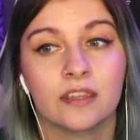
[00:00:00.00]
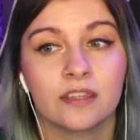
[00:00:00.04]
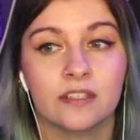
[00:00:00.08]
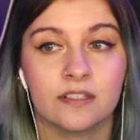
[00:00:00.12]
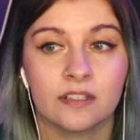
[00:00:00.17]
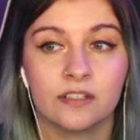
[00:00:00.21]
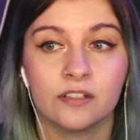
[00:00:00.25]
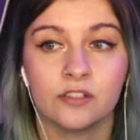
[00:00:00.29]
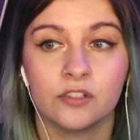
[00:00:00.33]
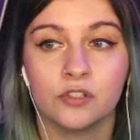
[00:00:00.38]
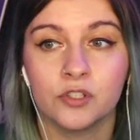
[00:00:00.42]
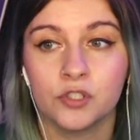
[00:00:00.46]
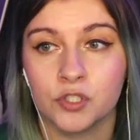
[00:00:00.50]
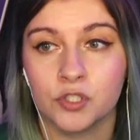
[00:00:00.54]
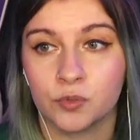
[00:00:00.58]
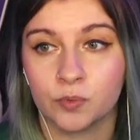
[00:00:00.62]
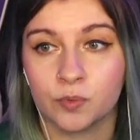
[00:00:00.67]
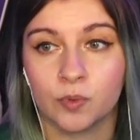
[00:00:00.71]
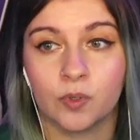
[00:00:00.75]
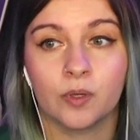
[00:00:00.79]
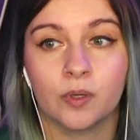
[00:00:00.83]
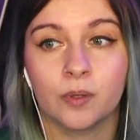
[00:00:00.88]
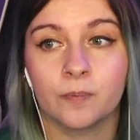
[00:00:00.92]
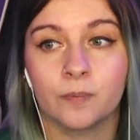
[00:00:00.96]

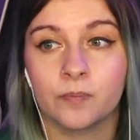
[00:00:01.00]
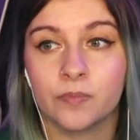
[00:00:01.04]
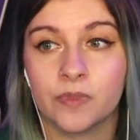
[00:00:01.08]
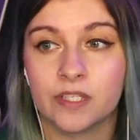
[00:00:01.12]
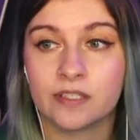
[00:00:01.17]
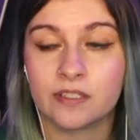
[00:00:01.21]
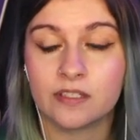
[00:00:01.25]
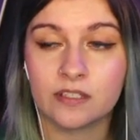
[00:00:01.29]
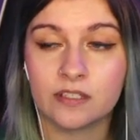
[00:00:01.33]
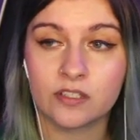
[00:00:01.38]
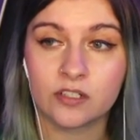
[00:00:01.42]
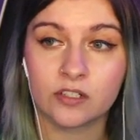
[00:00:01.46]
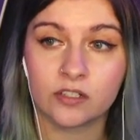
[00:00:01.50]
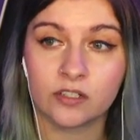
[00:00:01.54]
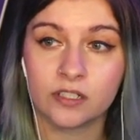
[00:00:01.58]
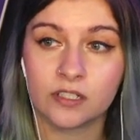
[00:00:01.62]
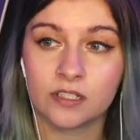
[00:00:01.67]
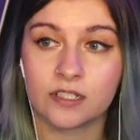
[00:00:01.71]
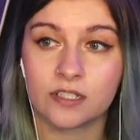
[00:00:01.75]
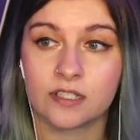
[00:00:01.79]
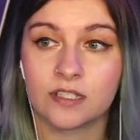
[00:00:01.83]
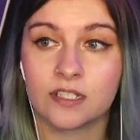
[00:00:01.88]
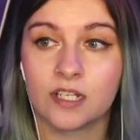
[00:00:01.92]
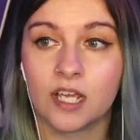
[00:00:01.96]
unusual. The Sisterhood
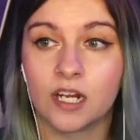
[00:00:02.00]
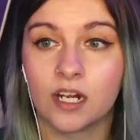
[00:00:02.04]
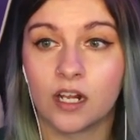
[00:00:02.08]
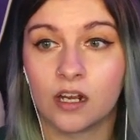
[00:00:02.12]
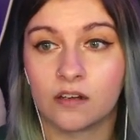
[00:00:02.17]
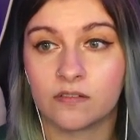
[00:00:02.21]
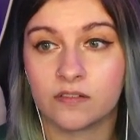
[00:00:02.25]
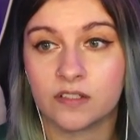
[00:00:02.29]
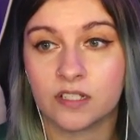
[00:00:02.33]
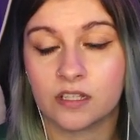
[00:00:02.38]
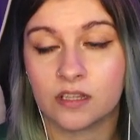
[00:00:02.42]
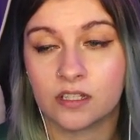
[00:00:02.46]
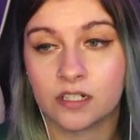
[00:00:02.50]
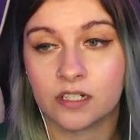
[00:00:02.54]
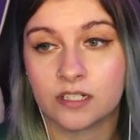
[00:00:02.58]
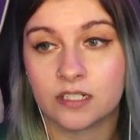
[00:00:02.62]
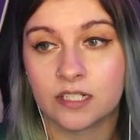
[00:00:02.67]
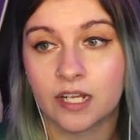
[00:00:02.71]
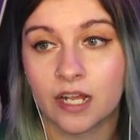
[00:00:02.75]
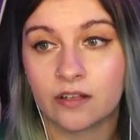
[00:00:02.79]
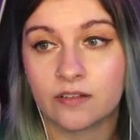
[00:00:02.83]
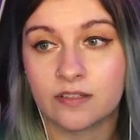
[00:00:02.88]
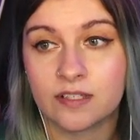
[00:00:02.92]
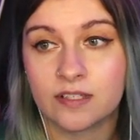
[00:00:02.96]
does not often look to
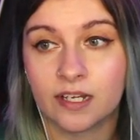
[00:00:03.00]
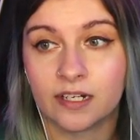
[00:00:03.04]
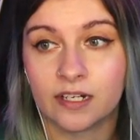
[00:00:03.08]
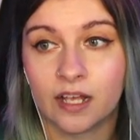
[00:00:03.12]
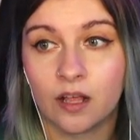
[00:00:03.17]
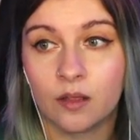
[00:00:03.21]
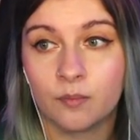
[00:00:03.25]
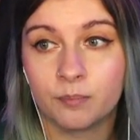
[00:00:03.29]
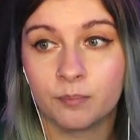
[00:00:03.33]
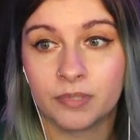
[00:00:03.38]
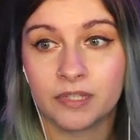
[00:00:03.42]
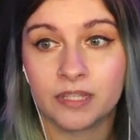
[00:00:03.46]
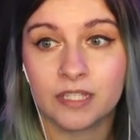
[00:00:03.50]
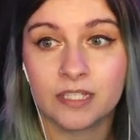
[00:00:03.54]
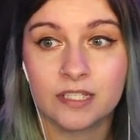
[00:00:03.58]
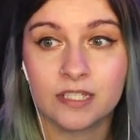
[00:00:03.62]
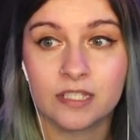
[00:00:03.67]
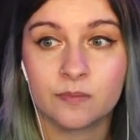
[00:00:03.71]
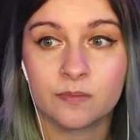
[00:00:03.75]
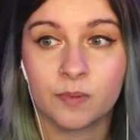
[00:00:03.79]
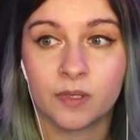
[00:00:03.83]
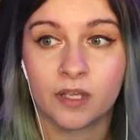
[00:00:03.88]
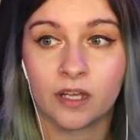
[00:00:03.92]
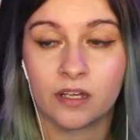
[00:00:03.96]
outside help, but this is
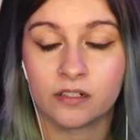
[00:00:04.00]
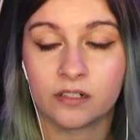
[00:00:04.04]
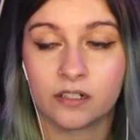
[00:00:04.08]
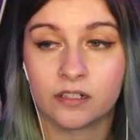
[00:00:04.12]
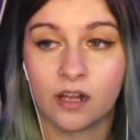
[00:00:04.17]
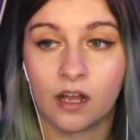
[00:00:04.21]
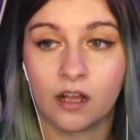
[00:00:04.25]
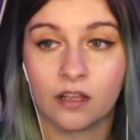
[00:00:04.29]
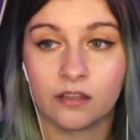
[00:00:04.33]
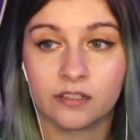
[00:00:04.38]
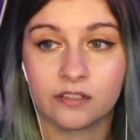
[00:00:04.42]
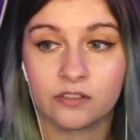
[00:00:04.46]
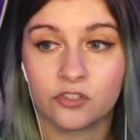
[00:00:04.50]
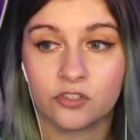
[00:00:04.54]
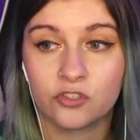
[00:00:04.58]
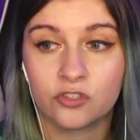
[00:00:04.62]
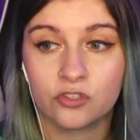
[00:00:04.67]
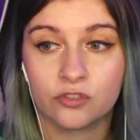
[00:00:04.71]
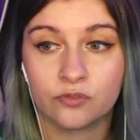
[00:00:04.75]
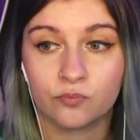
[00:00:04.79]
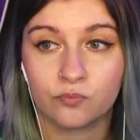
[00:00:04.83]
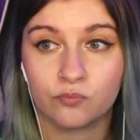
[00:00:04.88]
beyond our knowledge.